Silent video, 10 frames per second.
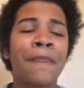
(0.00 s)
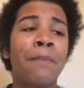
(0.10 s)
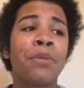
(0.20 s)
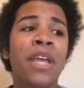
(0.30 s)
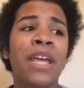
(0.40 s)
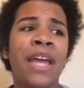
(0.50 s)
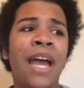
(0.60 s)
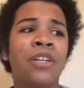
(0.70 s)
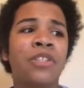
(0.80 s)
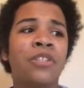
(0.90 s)
Blake
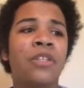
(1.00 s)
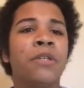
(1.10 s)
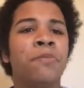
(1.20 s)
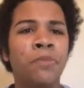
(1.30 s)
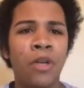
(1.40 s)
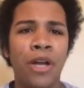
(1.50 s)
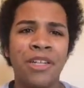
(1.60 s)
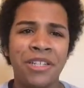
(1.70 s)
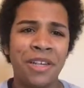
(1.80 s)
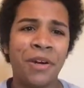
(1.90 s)
actually, sorry, I
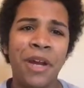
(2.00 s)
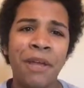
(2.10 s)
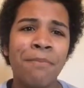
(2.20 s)
just said her name,